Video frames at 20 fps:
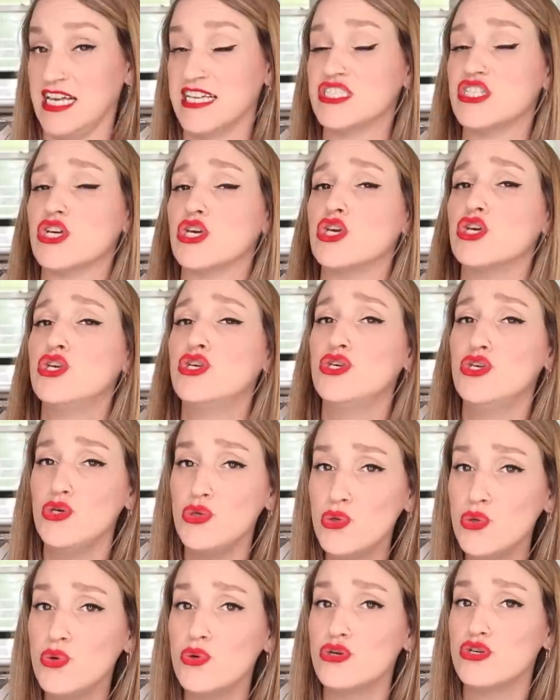That's a
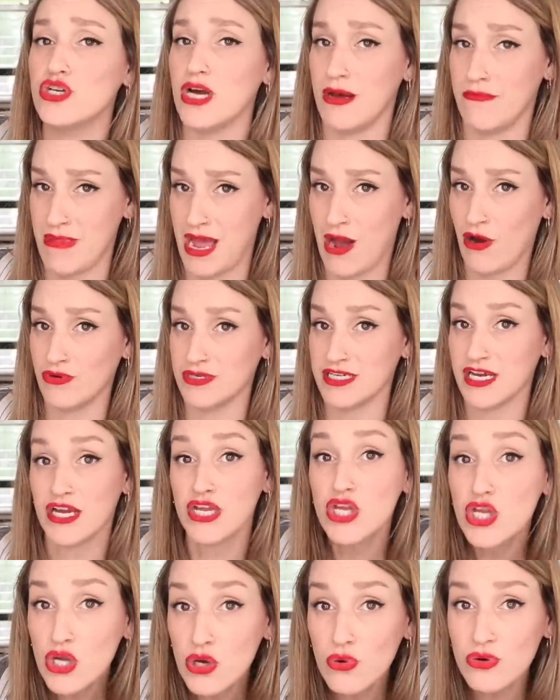huge amount, a
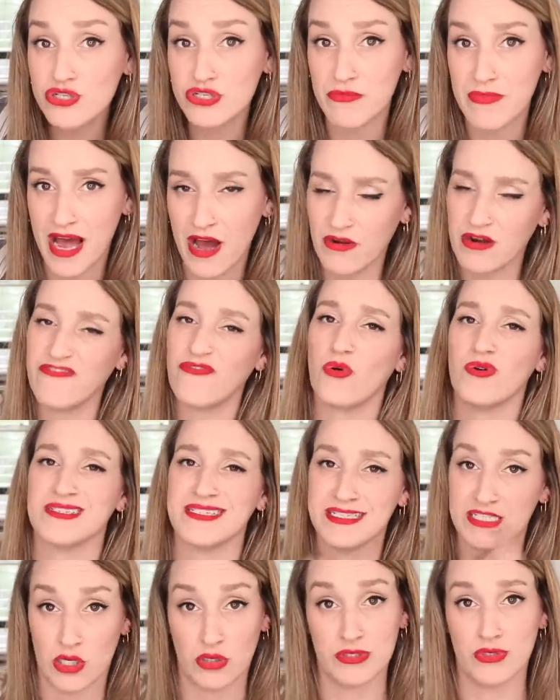huge amount. Of course,
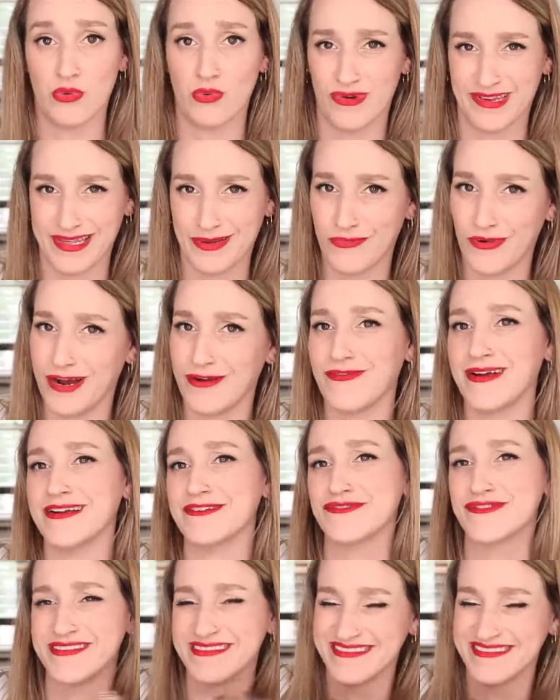that's also a really broad range,